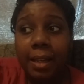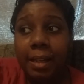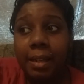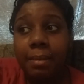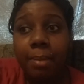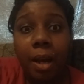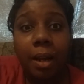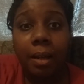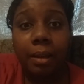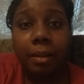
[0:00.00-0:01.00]

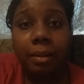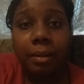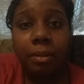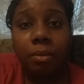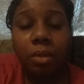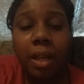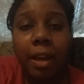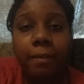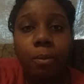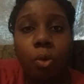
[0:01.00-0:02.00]
anybody. We
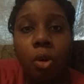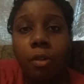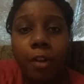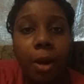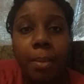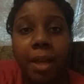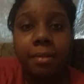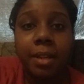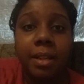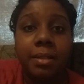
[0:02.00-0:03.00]
have more of our
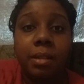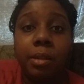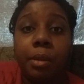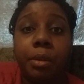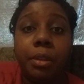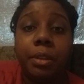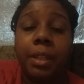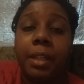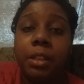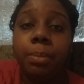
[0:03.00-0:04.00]
bad days than our good
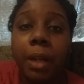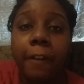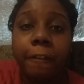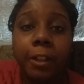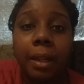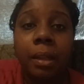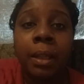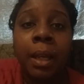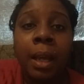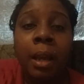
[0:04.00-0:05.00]
days. But I feel
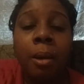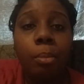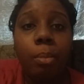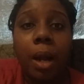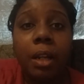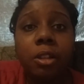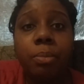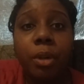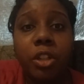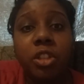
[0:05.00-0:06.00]
like my
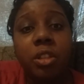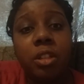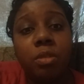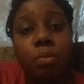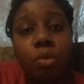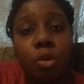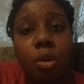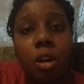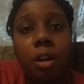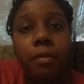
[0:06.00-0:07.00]
depression is
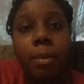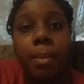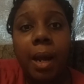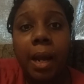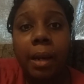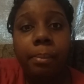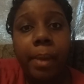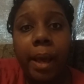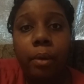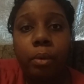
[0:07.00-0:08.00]
more of a mind
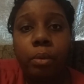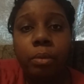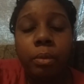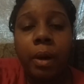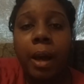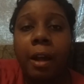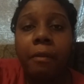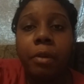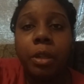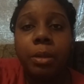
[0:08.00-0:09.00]
battle. I
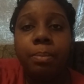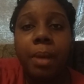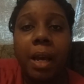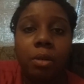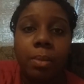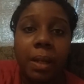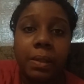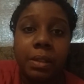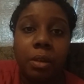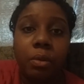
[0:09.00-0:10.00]
really battle
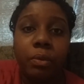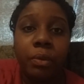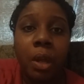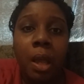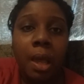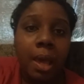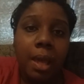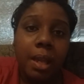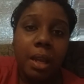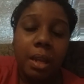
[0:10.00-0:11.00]
myself
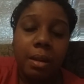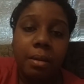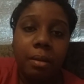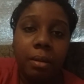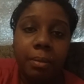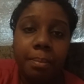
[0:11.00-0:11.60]
in